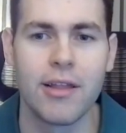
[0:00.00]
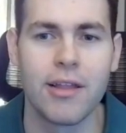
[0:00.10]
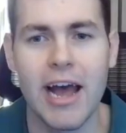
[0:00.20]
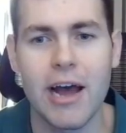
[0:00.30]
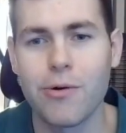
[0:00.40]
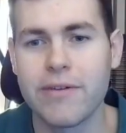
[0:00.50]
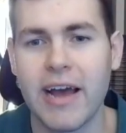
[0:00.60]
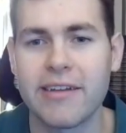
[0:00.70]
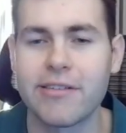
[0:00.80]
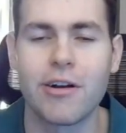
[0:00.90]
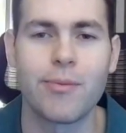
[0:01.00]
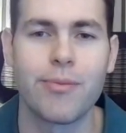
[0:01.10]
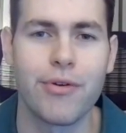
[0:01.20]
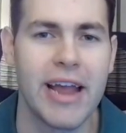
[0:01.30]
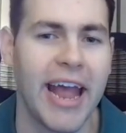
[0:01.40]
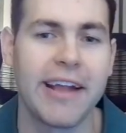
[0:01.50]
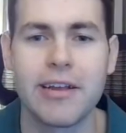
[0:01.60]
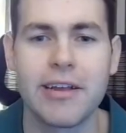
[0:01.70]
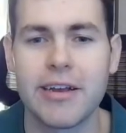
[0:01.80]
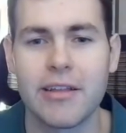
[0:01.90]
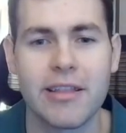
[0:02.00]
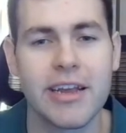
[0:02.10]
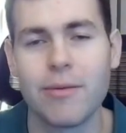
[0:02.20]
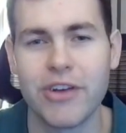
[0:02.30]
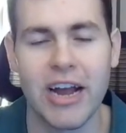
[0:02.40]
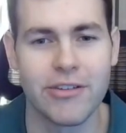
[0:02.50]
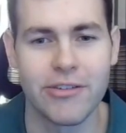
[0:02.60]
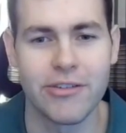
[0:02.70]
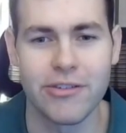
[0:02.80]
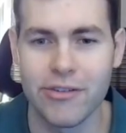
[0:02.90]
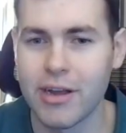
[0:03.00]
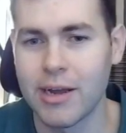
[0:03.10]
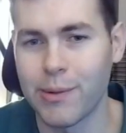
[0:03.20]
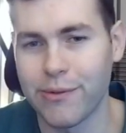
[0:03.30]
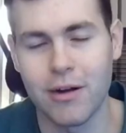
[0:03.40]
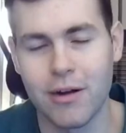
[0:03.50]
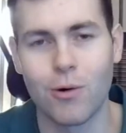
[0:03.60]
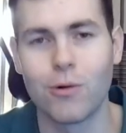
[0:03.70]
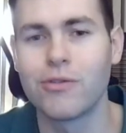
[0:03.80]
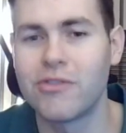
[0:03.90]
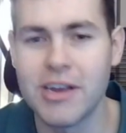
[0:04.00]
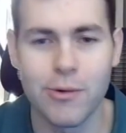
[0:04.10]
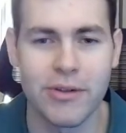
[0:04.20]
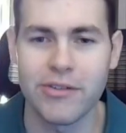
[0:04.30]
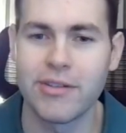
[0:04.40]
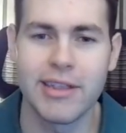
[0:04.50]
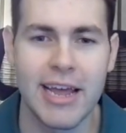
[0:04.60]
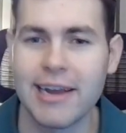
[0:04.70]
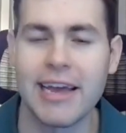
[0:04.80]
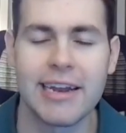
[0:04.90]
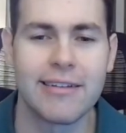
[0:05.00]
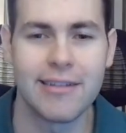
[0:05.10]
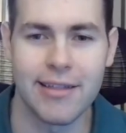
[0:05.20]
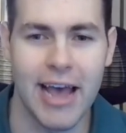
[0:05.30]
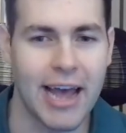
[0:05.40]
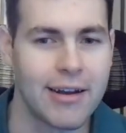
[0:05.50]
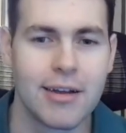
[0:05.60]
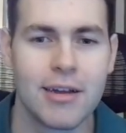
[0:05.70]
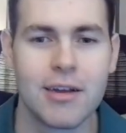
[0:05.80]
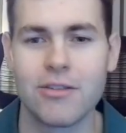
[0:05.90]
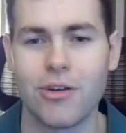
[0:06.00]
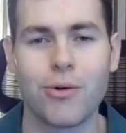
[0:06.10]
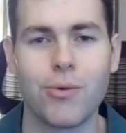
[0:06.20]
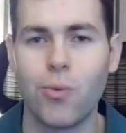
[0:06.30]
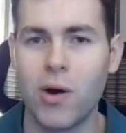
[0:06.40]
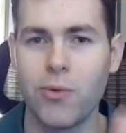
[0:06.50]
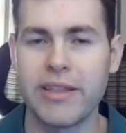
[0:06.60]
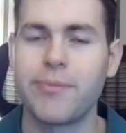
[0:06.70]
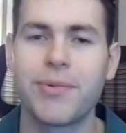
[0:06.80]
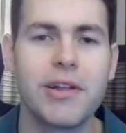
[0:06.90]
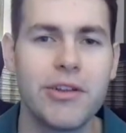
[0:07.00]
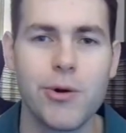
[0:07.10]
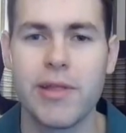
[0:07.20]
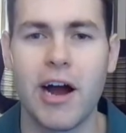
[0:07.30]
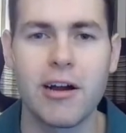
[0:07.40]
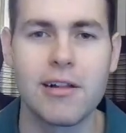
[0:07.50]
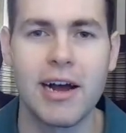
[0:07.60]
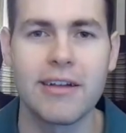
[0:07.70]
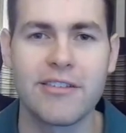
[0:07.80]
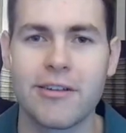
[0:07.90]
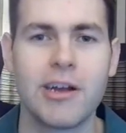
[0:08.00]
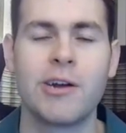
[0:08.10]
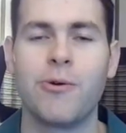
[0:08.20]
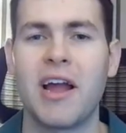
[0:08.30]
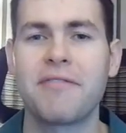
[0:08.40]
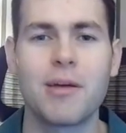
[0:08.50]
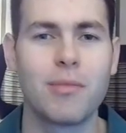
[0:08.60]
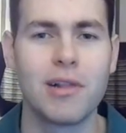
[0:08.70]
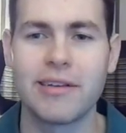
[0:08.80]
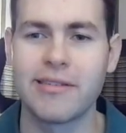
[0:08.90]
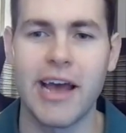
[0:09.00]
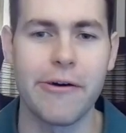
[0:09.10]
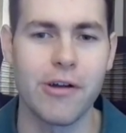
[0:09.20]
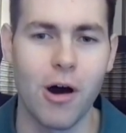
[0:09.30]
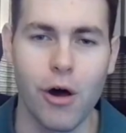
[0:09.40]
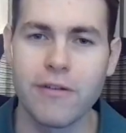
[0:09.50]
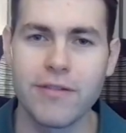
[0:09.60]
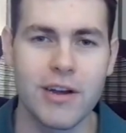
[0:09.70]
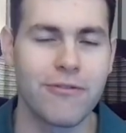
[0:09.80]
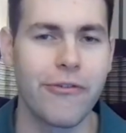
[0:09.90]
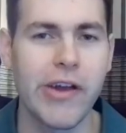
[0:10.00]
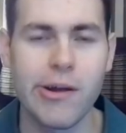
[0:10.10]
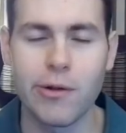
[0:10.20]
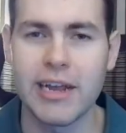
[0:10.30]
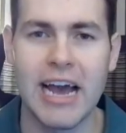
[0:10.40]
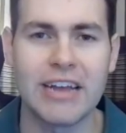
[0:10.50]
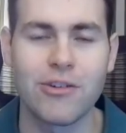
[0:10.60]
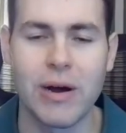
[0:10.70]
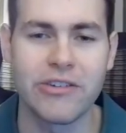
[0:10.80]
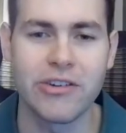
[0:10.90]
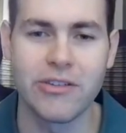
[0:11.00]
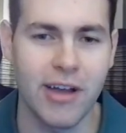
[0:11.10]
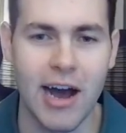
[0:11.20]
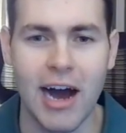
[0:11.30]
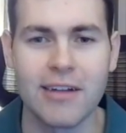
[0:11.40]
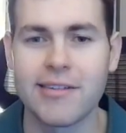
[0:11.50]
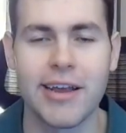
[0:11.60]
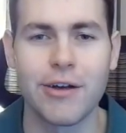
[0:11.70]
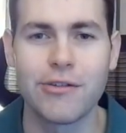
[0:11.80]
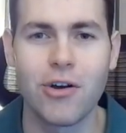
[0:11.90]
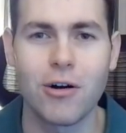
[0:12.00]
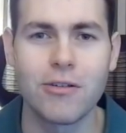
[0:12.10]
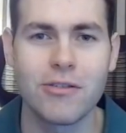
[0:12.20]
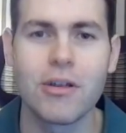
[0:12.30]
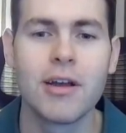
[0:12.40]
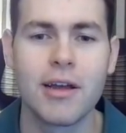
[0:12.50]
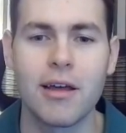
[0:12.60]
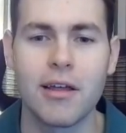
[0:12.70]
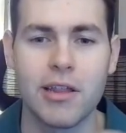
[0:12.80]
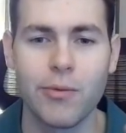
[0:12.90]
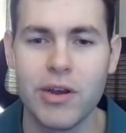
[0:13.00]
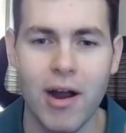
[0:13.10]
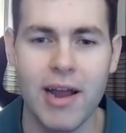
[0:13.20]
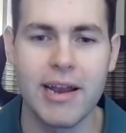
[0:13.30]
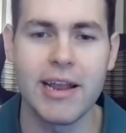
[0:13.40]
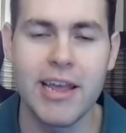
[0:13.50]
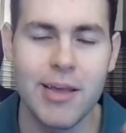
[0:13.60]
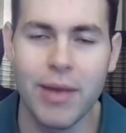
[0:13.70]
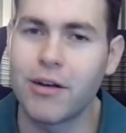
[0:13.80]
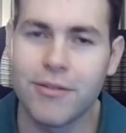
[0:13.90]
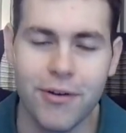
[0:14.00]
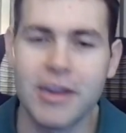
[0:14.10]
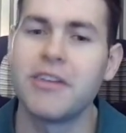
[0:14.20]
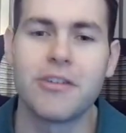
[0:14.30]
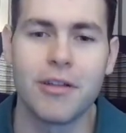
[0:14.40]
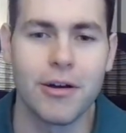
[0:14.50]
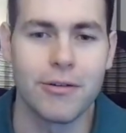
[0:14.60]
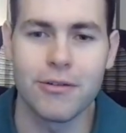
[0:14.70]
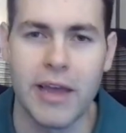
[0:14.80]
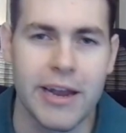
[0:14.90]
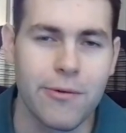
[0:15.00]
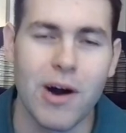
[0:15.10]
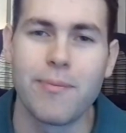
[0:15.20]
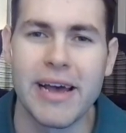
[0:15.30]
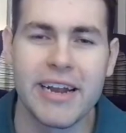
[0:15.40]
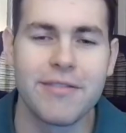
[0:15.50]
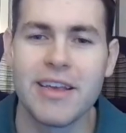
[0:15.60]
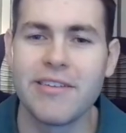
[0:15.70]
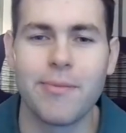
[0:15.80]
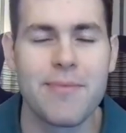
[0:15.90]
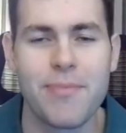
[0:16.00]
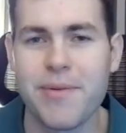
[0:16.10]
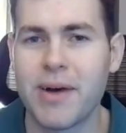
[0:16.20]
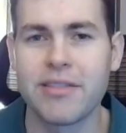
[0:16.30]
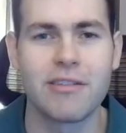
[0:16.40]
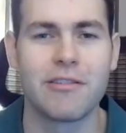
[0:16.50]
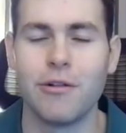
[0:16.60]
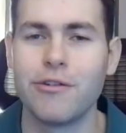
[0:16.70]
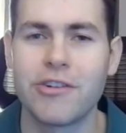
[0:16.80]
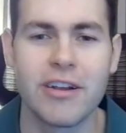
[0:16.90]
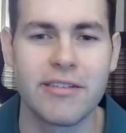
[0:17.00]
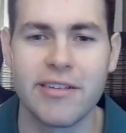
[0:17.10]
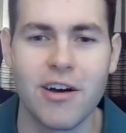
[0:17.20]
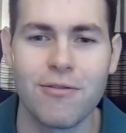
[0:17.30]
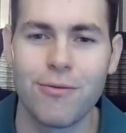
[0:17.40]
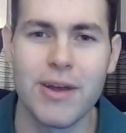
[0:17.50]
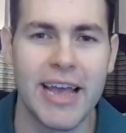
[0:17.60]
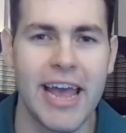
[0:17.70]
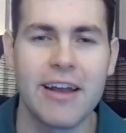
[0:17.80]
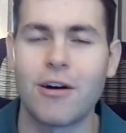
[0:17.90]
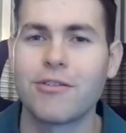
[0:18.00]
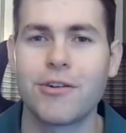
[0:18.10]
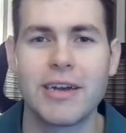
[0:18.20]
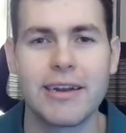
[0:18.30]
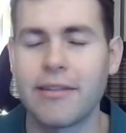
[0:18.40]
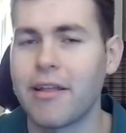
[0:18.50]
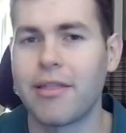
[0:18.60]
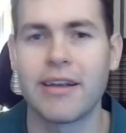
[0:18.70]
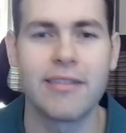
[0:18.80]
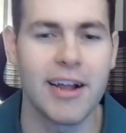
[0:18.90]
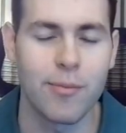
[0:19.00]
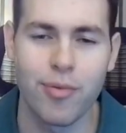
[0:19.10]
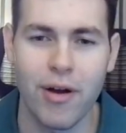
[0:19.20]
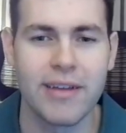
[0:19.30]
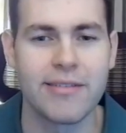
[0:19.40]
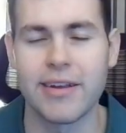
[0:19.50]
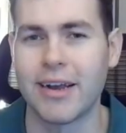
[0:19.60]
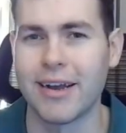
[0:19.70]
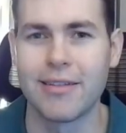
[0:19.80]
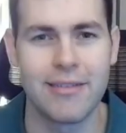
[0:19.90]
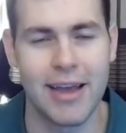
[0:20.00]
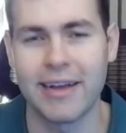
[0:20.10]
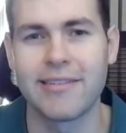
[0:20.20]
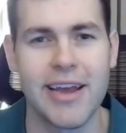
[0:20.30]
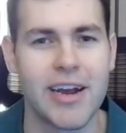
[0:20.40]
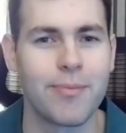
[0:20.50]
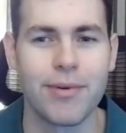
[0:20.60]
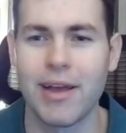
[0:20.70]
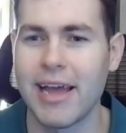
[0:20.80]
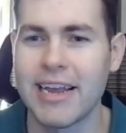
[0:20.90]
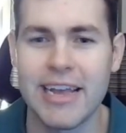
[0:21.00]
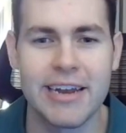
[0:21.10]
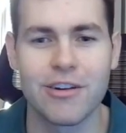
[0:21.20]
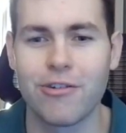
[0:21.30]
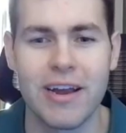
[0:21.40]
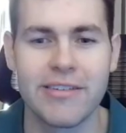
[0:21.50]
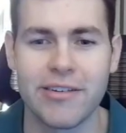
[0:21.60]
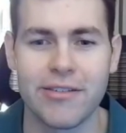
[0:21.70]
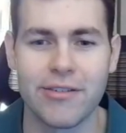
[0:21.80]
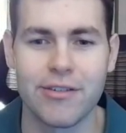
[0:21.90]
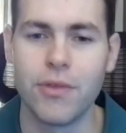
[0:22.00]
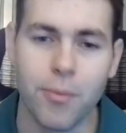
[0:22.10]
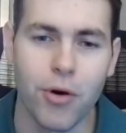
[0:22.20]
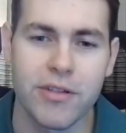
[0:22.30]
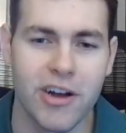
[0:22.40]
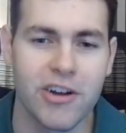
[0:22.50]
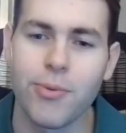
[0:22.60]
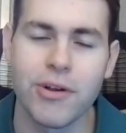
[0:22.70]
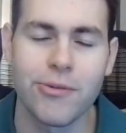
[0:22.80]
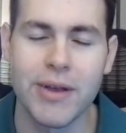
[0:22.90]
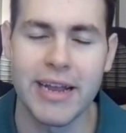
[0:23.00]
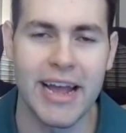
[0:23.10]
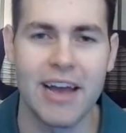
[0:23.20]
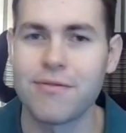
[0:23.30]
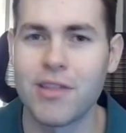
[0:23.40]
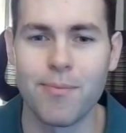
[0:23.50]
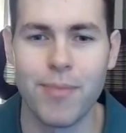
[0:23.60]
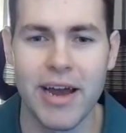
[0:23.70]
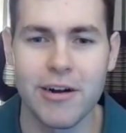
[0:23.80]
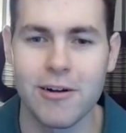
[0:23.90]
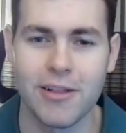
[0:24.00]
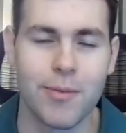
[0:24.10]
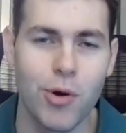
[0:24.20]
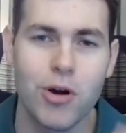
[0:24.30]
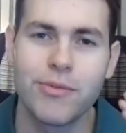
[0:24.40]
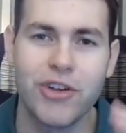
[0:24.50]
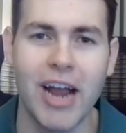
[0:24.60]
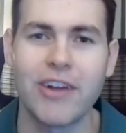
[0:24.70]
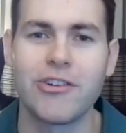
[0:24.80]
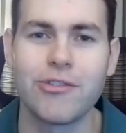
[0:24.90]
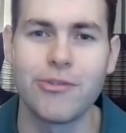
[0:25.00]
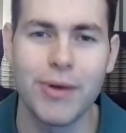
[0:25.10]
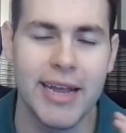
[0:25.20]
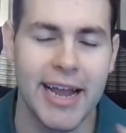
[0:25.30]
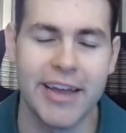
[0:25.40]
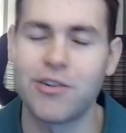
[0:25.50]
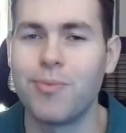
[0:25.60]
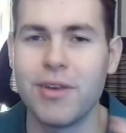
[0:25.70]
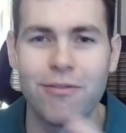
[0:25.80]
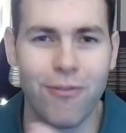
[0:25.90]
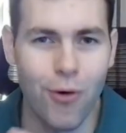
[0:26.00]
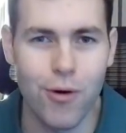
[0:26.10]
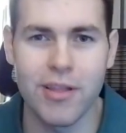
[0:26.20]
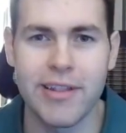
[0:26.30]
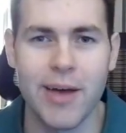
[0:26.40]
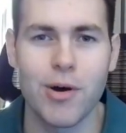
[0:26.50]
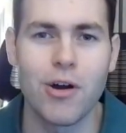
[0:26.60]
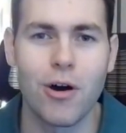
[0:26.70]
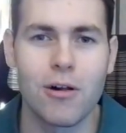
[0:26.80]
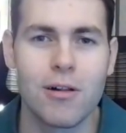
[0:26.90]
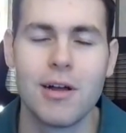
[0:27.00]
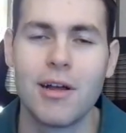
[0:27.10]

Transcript: Now we've got to start pre-handling the objections. We've got a whole sequence dedicated to that. So what we typically do with our clients, we have them list out all of their frequently asked questions on sales calls, and then we write emails for each of those. And while many of these might be about the solution itself, we can also get into things like pricing, tech setup, any integrations. The more touch points we can have, the better, and the more objections we can handle before the demo call,